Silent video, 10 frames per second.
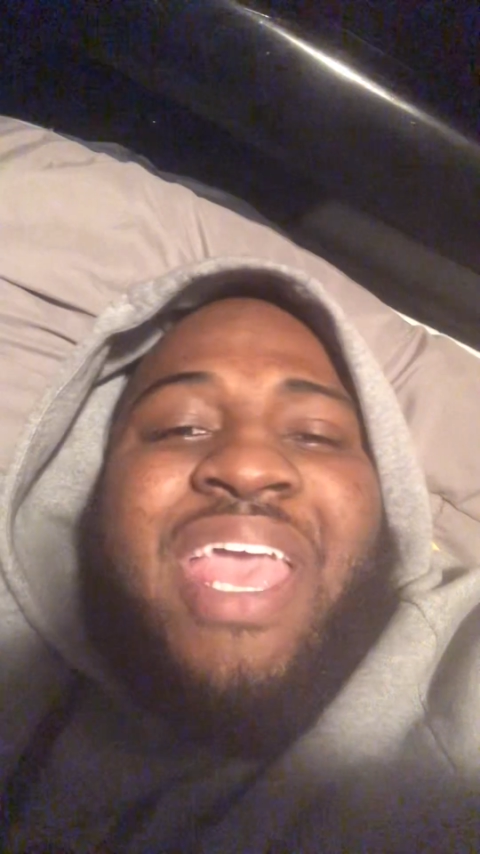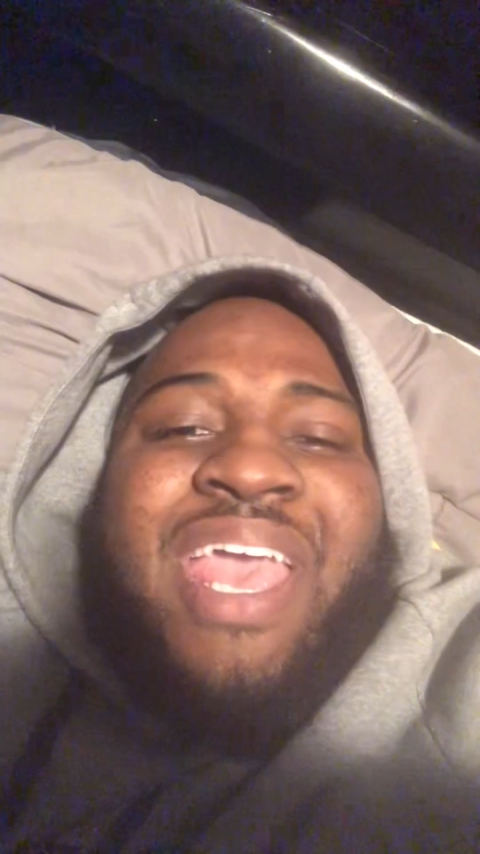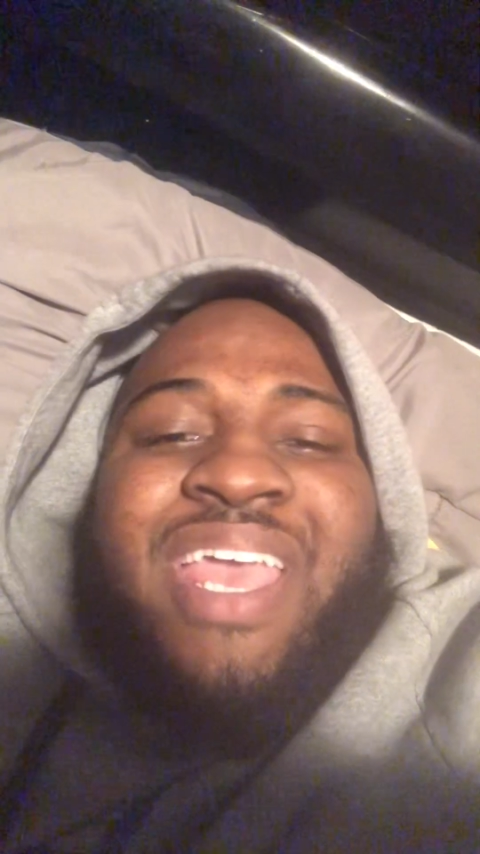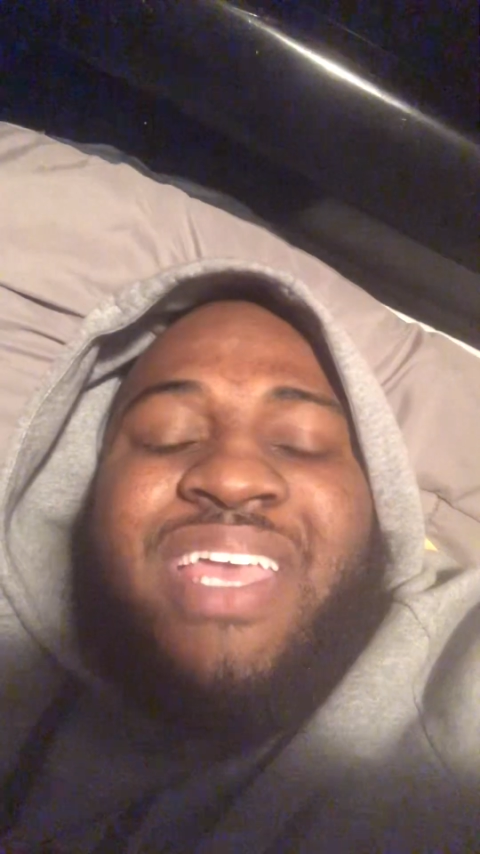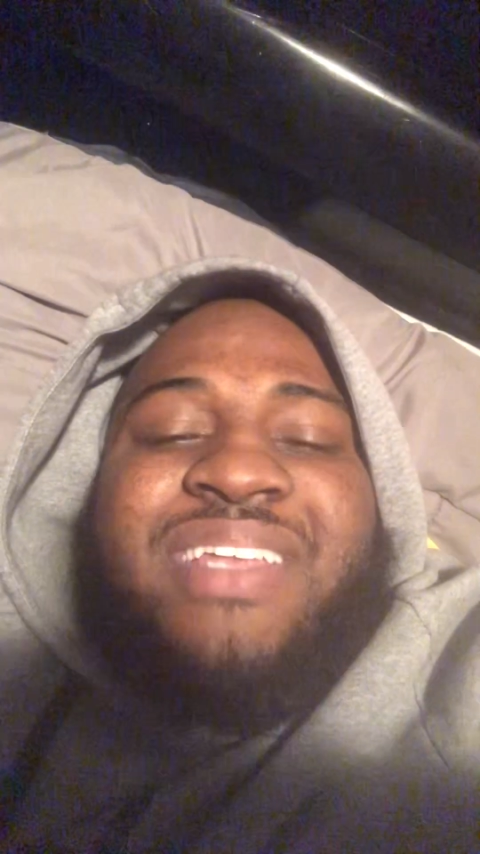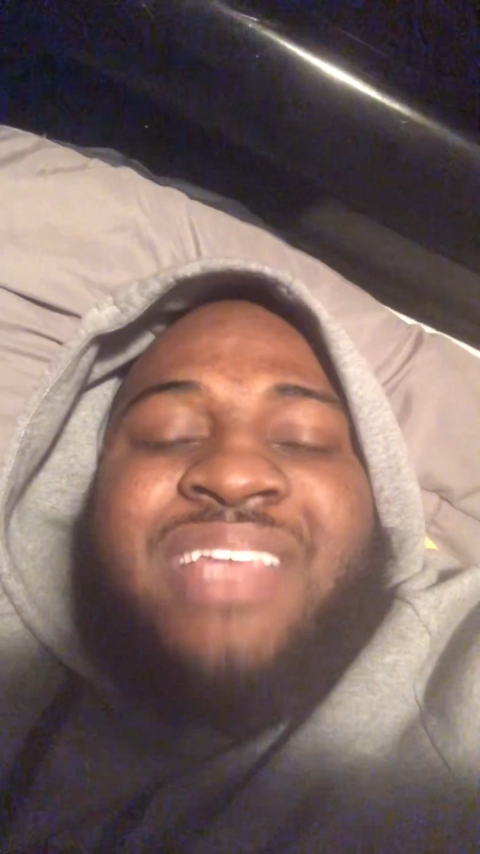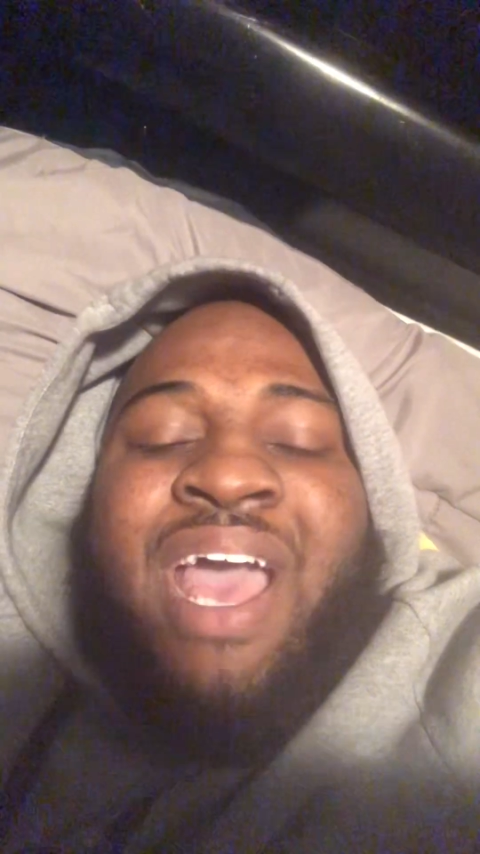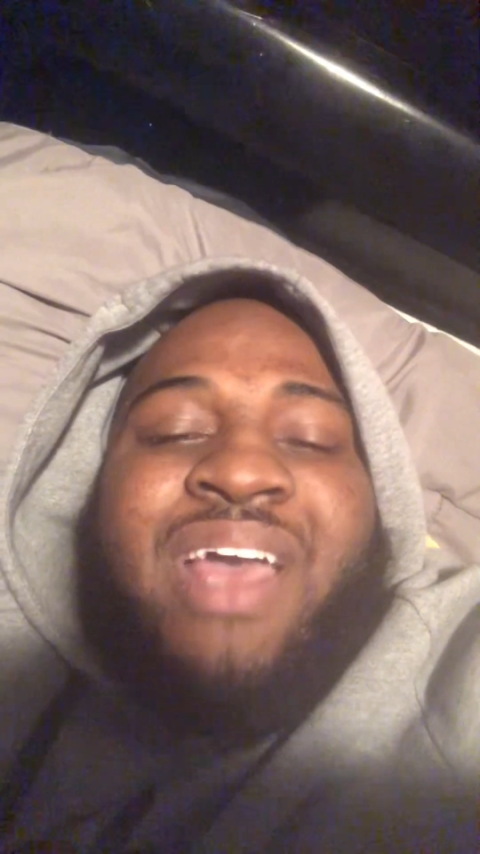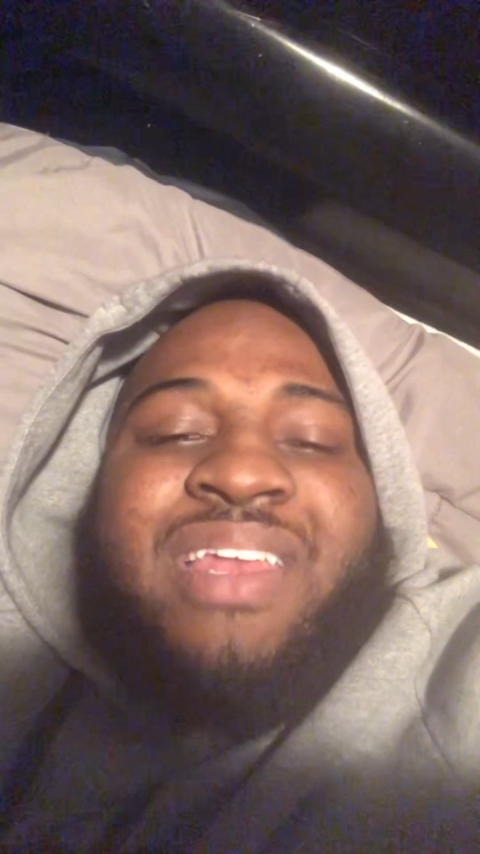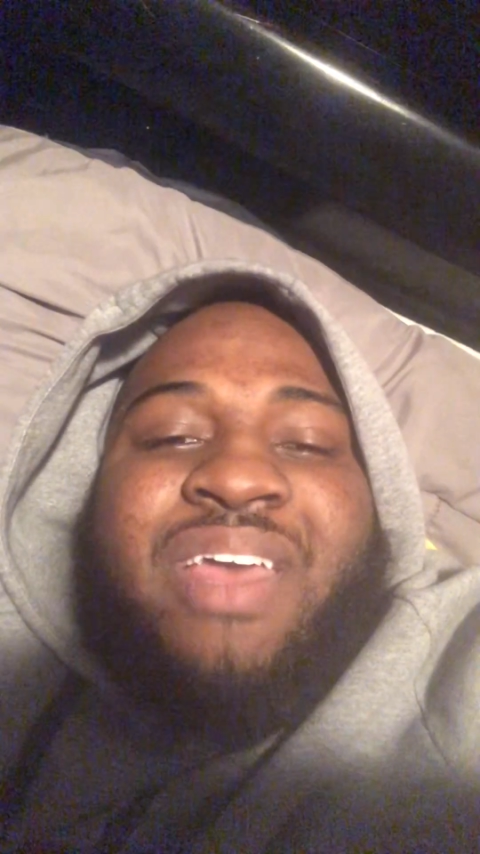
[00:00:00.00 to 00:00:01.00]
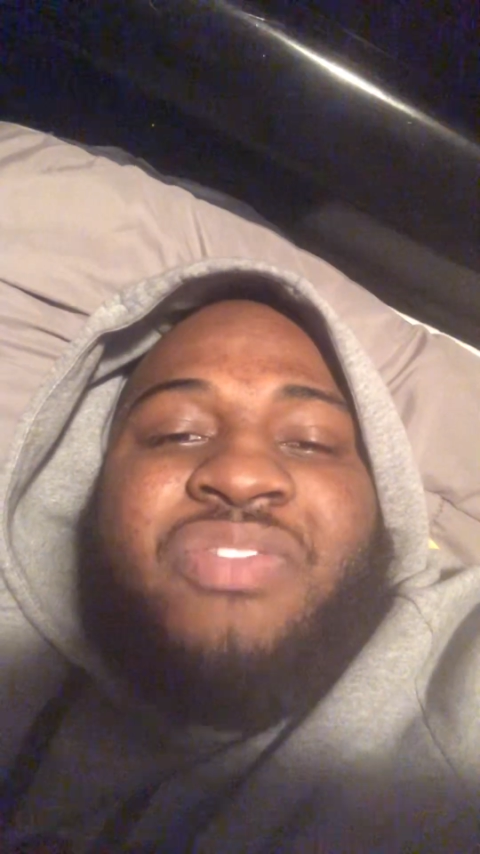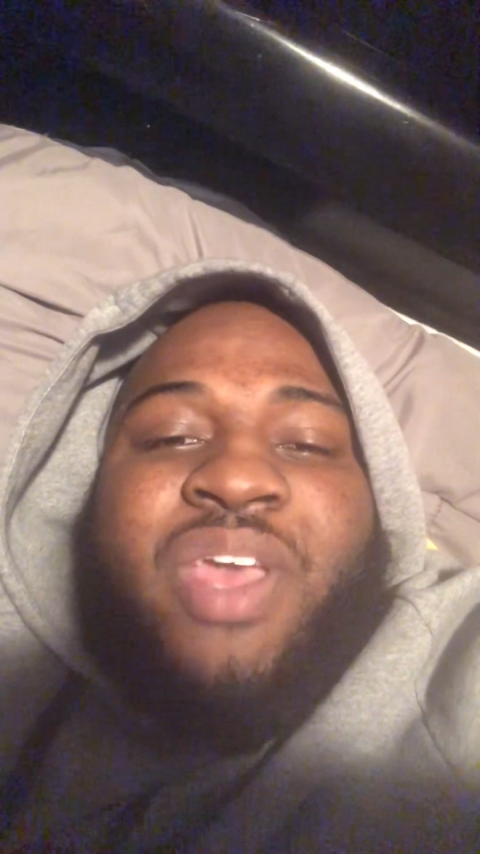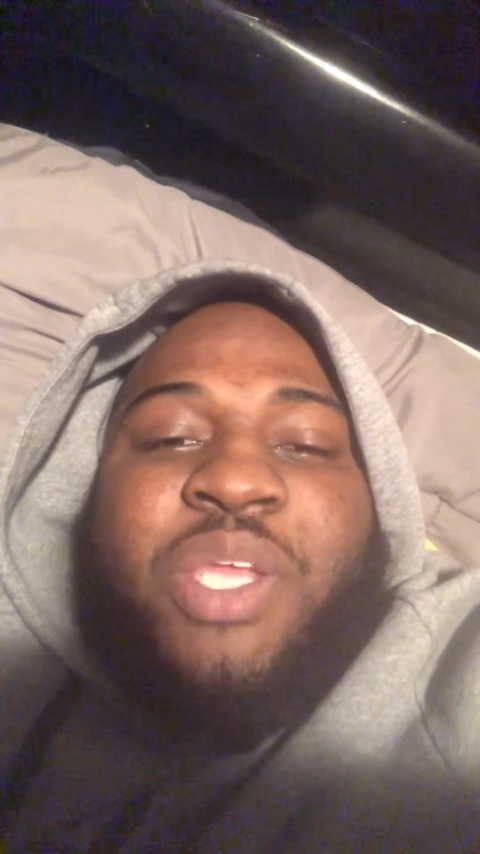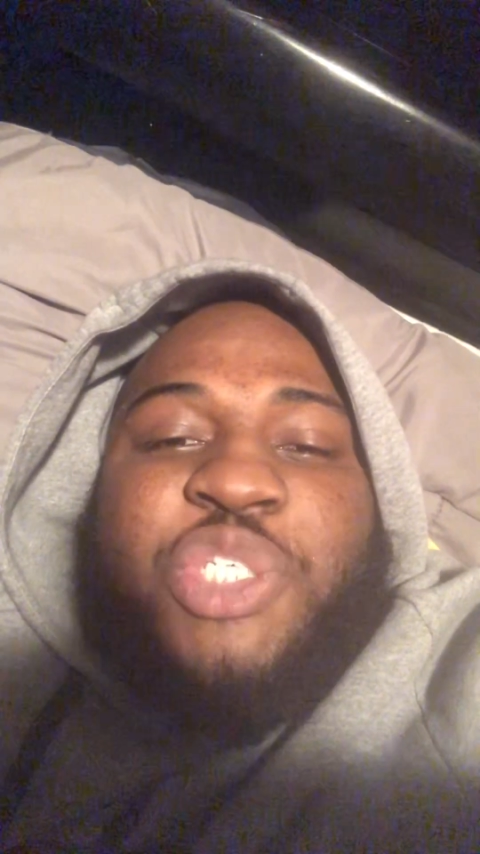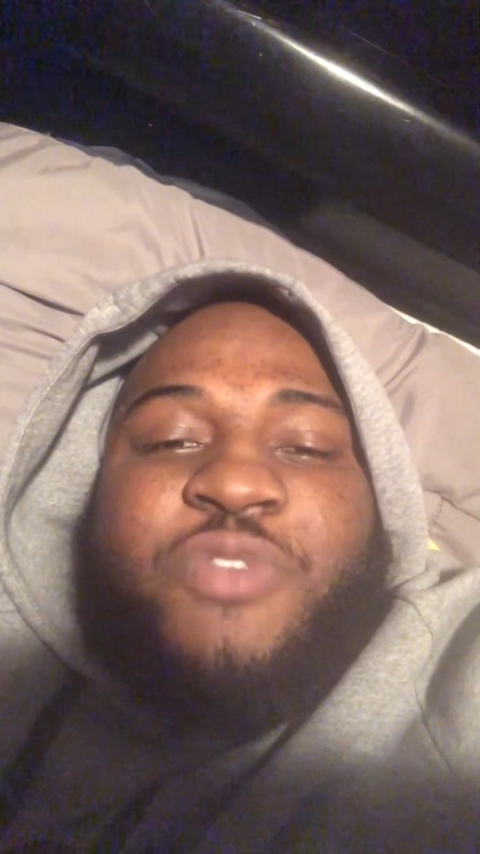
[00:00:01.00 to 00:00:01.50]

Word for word: And he died at the age